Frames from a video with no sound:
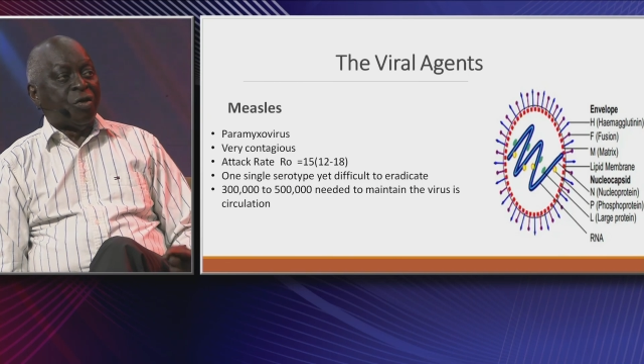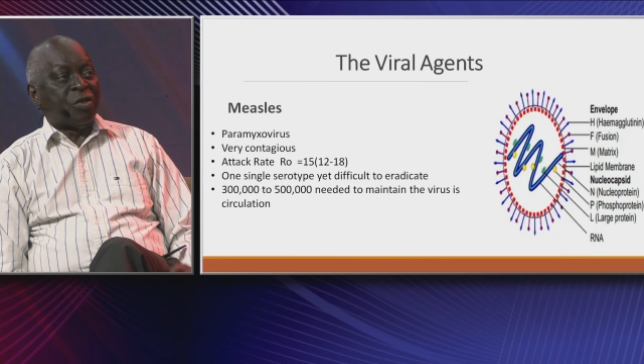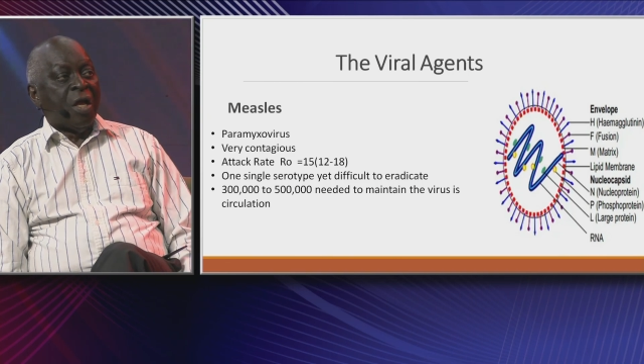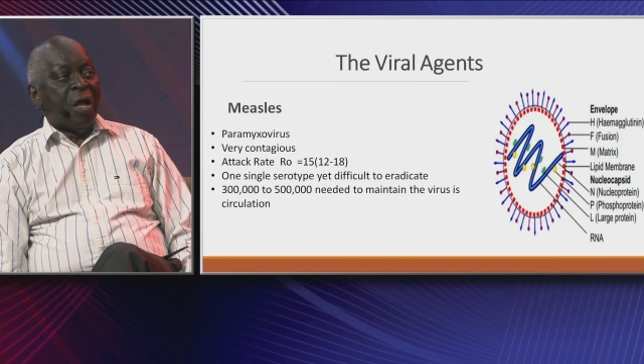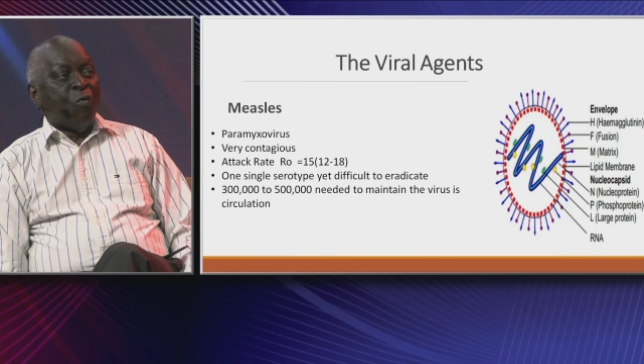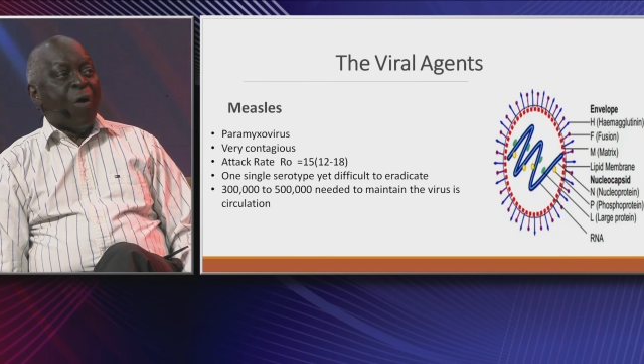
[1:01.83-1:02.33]

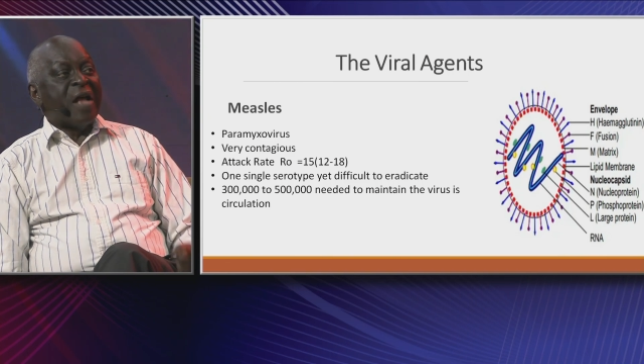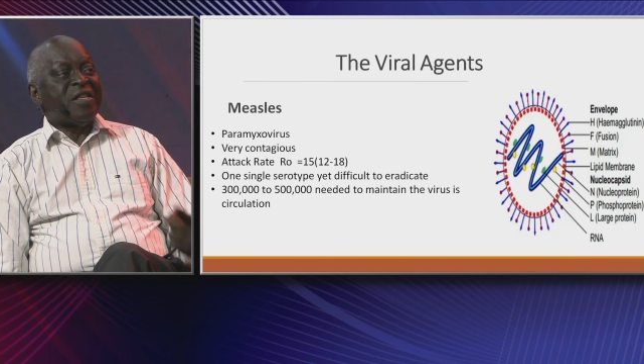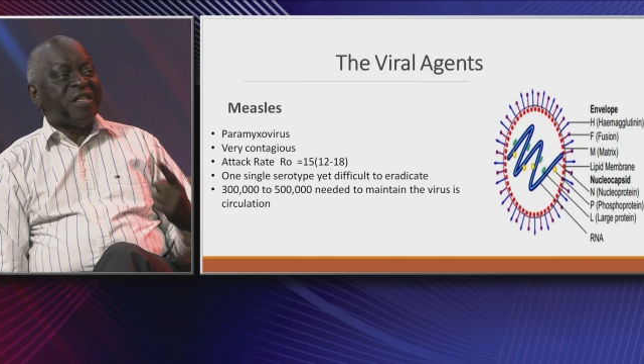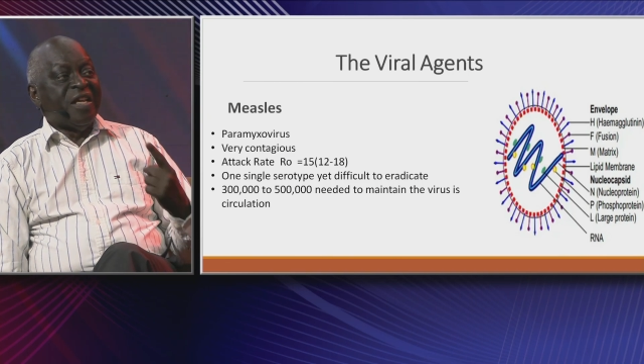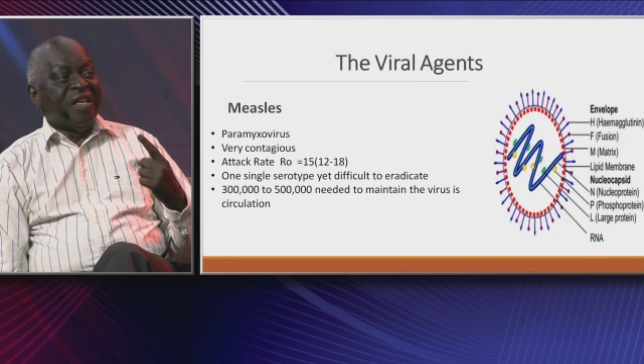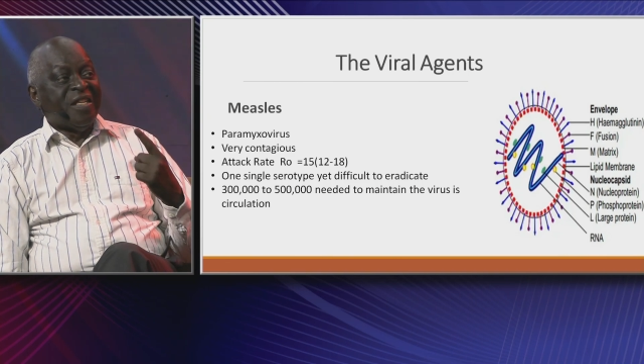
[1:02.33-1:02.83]

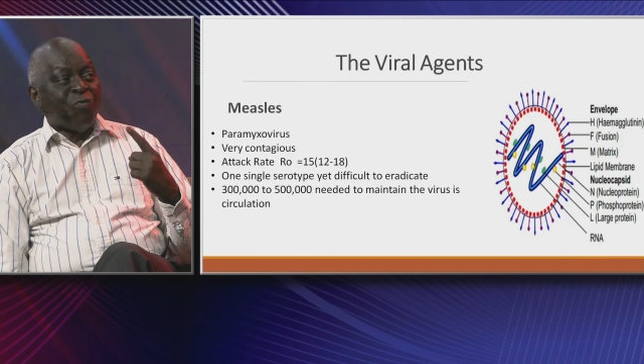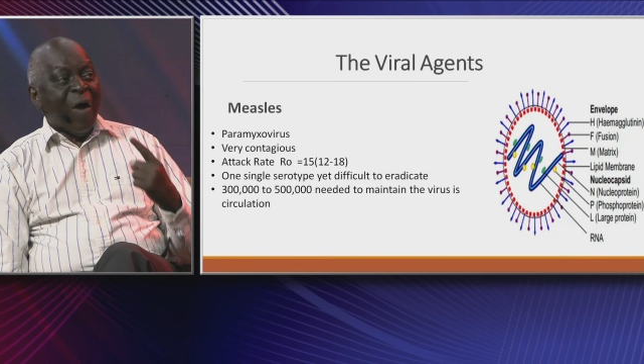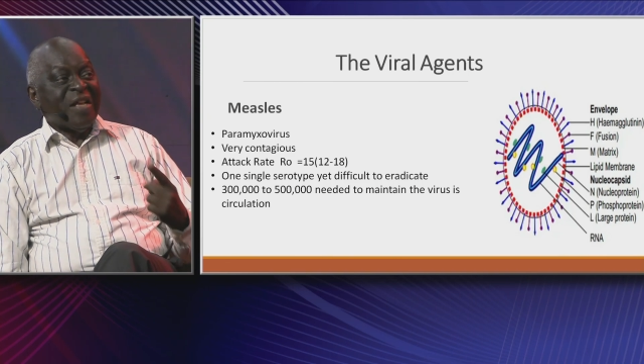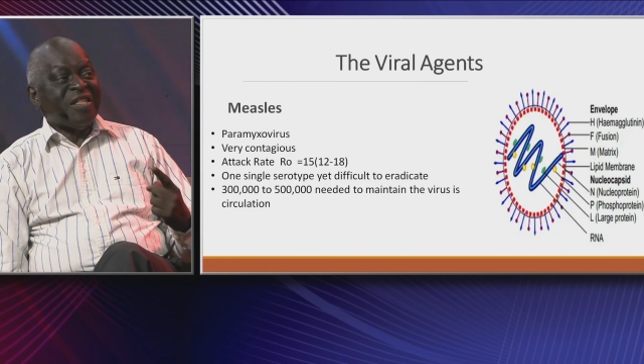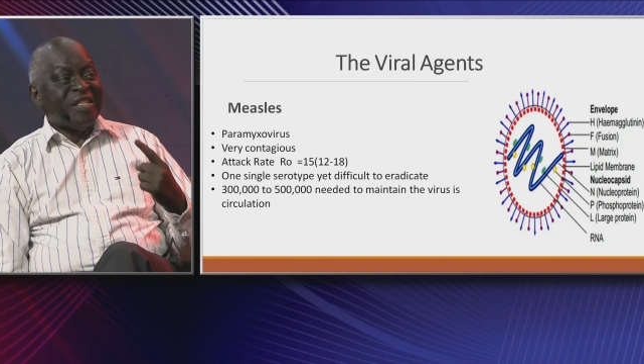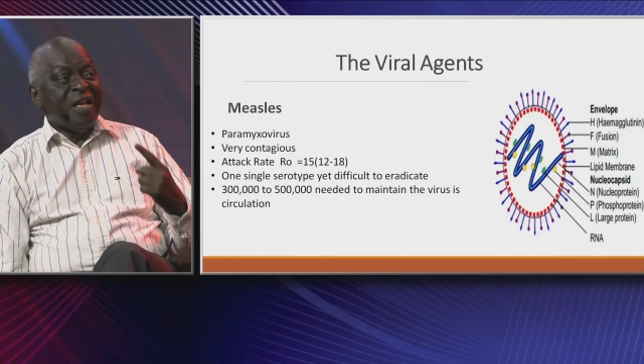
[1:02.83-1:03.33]
It's one
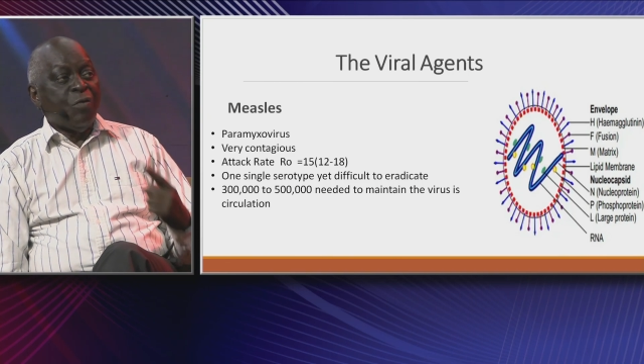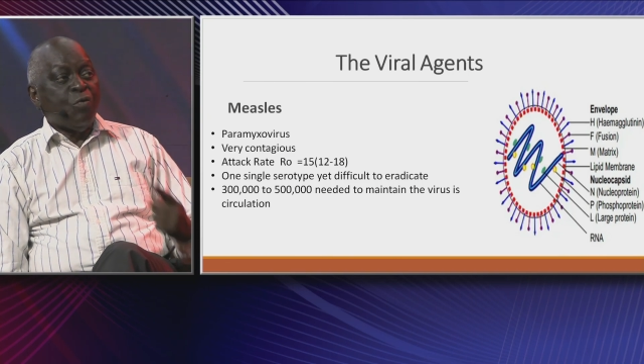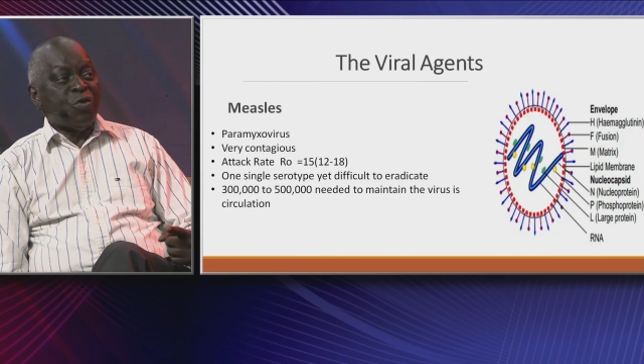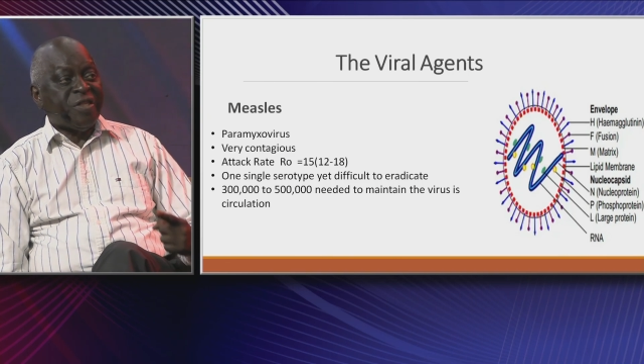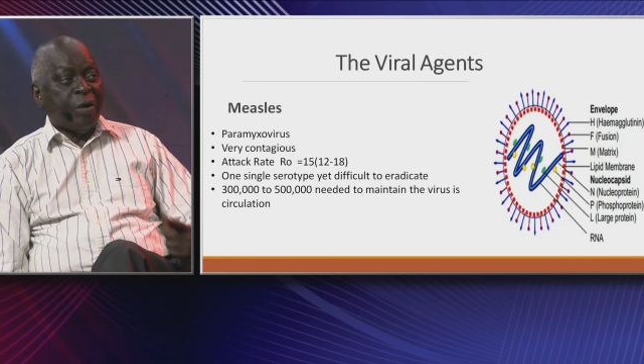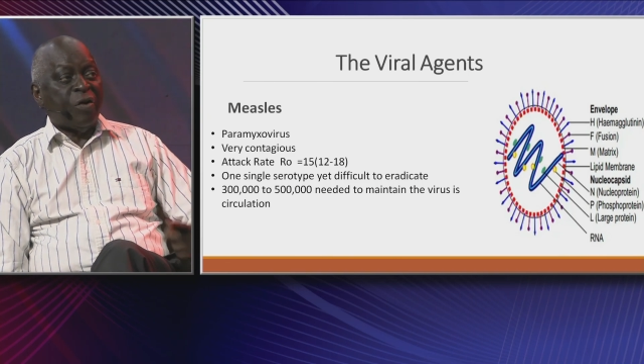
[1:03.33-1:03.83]
single
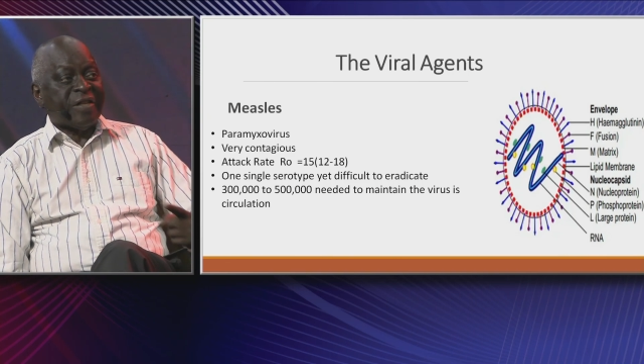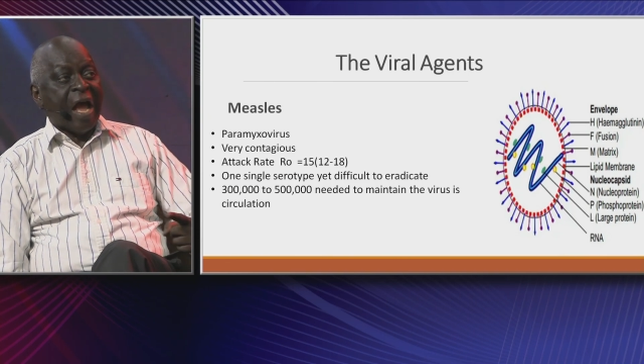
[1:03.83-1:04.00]
serotype,